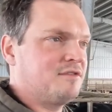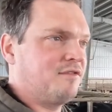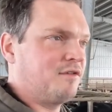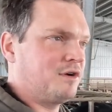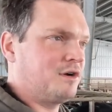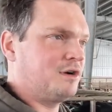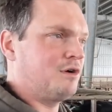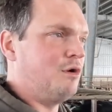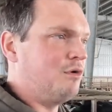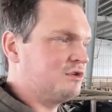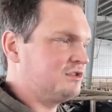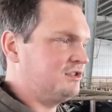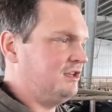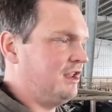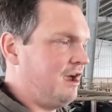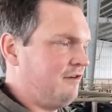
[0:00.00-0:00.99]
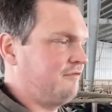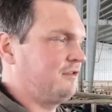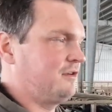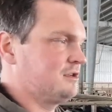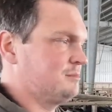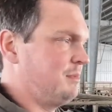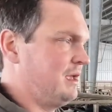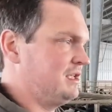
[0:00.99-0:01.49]
for Holstein
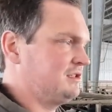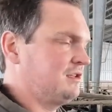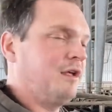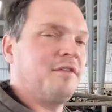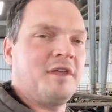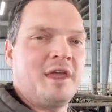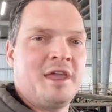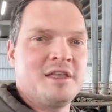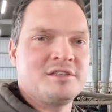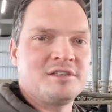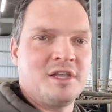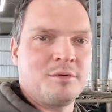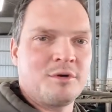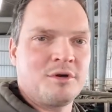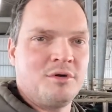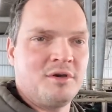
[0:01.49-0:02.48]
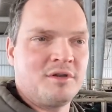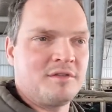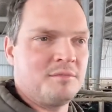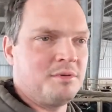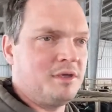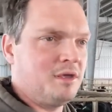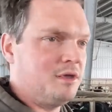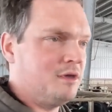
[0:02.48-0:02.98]
heifers based on the age they were going to
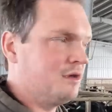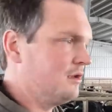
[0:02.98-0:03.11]
be.